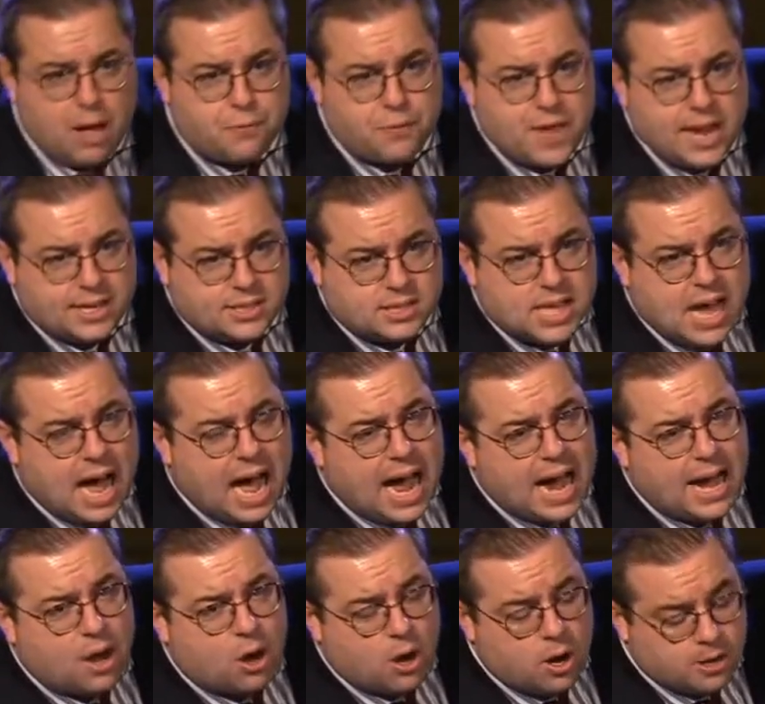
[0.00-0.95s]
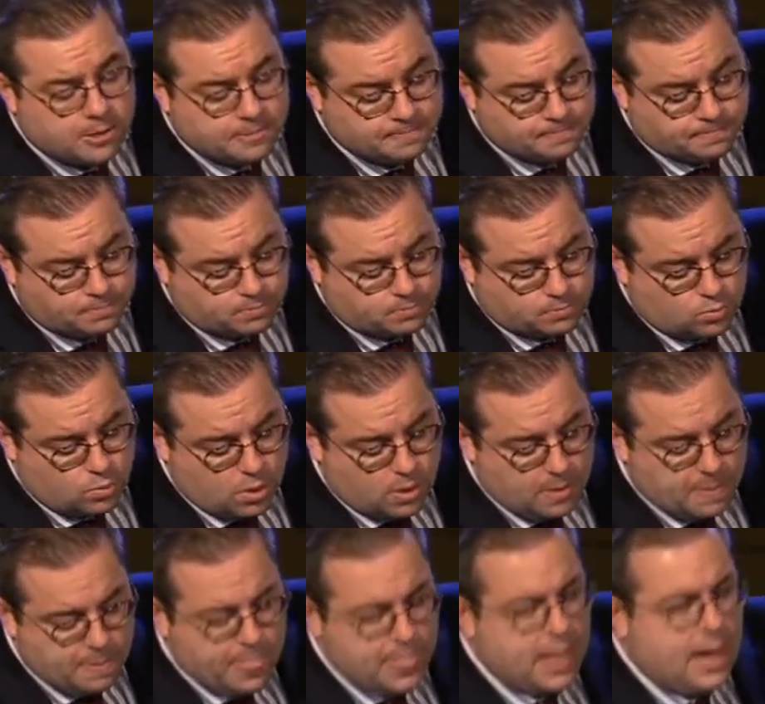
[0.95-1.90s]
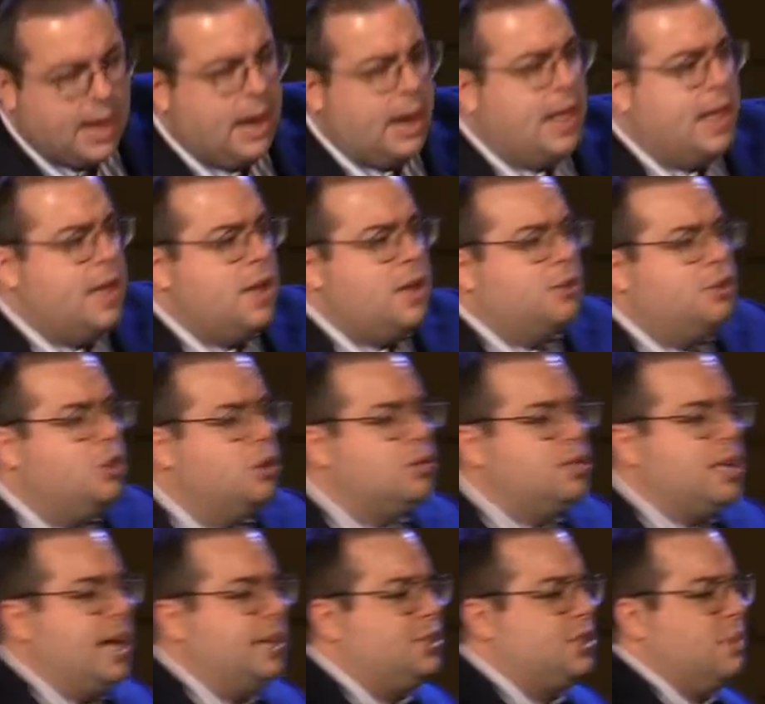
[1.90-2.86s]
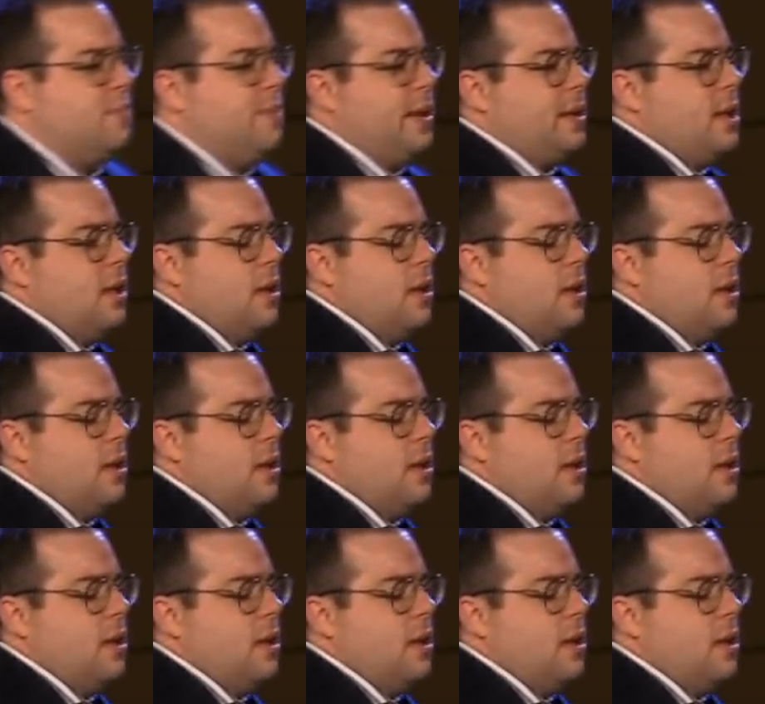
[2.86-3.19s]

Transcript: the entire New Testament